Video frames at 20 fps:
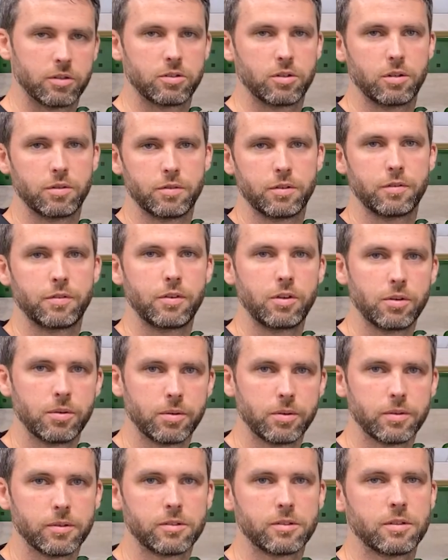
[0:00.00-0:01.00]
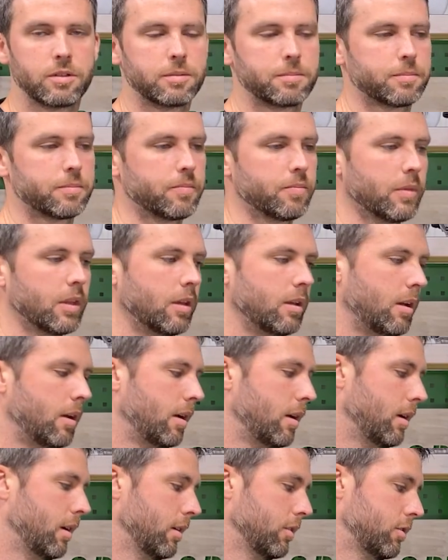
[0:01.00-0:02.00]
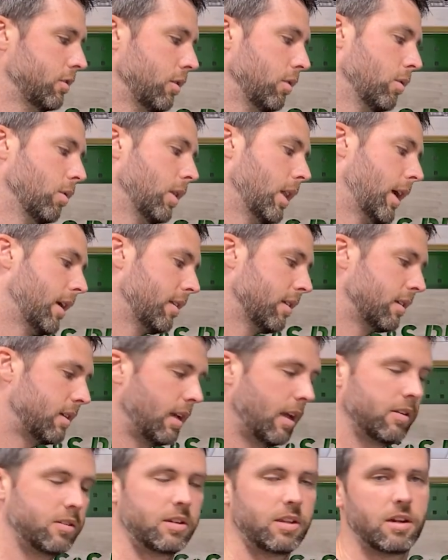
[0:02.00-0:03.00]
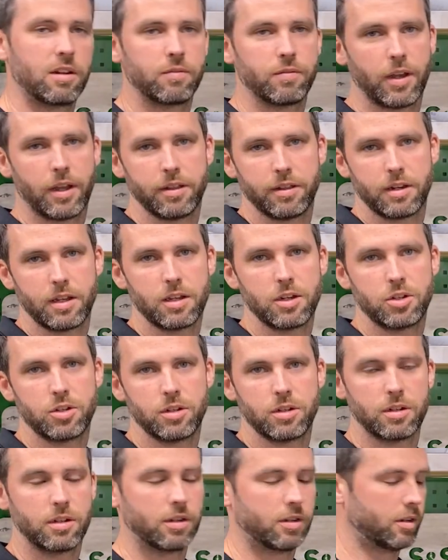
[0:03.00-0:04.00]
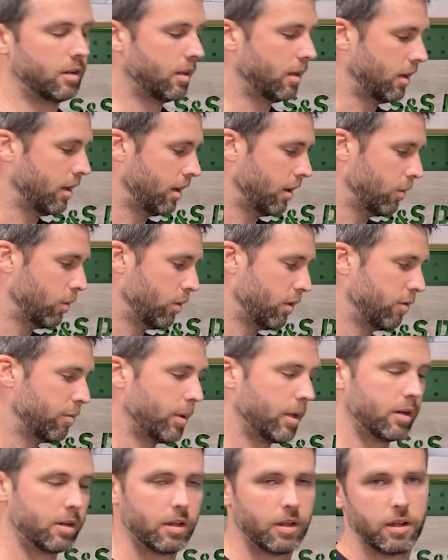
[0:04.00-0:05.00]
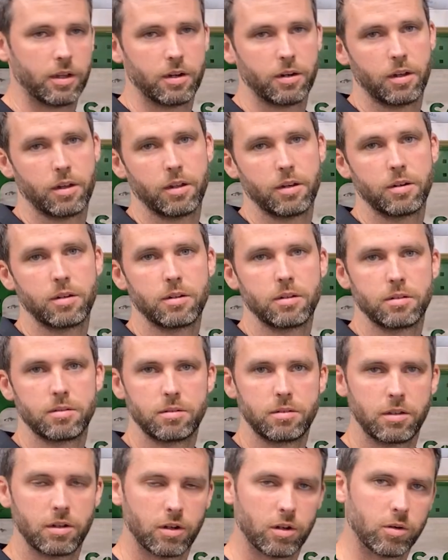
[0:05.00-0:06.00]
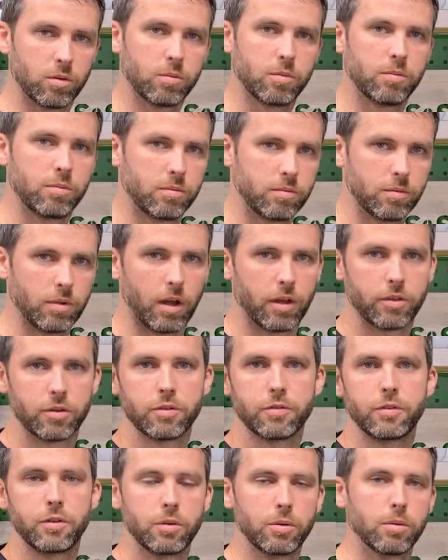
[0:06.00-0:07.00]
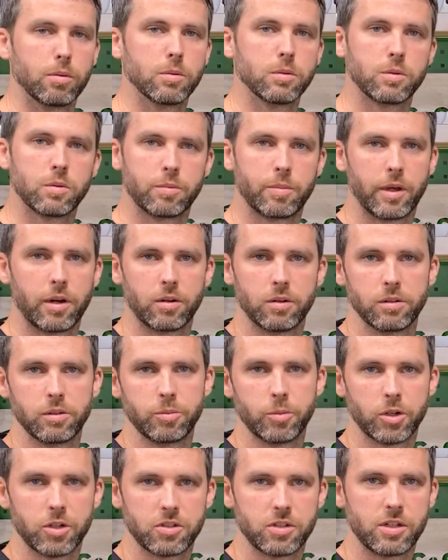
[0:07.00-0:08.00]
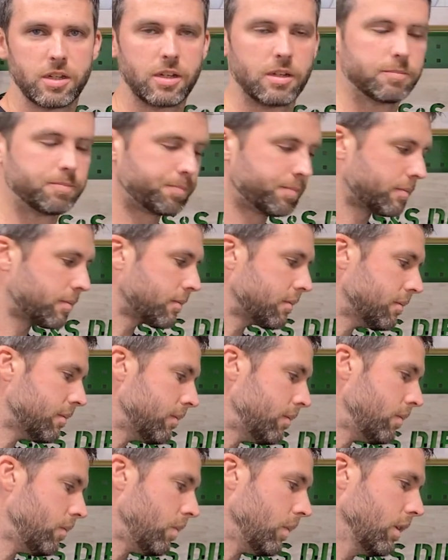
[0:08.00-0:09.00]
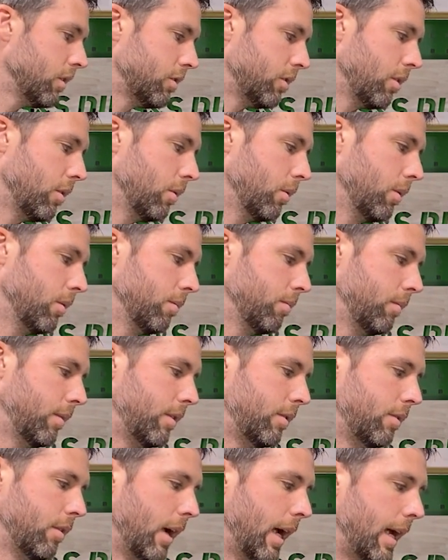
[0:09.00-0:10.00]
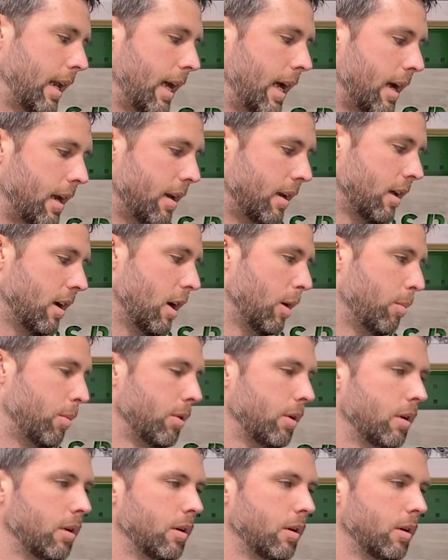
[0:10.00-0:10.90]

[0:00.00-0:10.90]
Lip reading: sulfur fuels, so a lot of the testing and validation would have been done on other fuels with better lubricity. So that added up